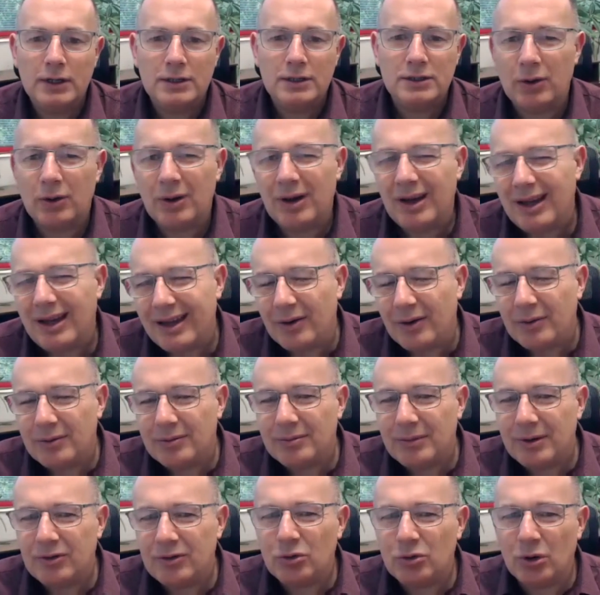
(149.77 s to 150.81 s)
So
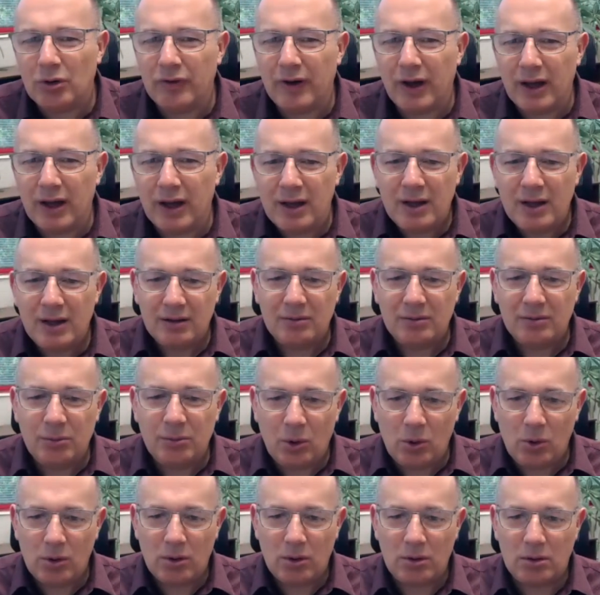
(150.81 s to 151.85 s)
in sort of a
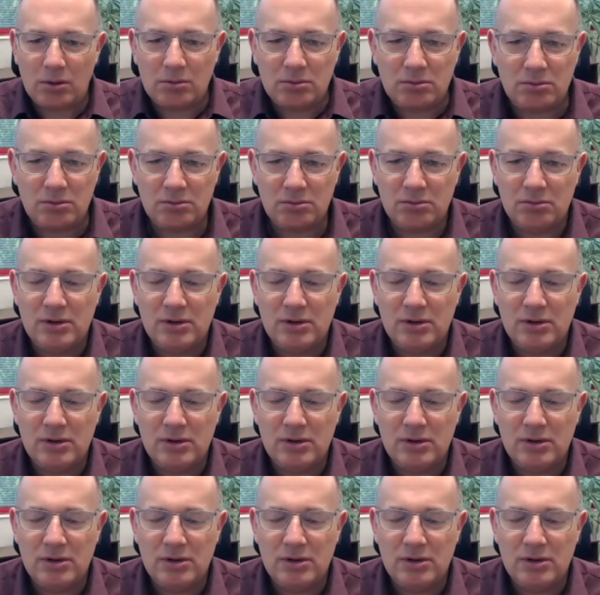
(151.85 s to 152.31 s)
more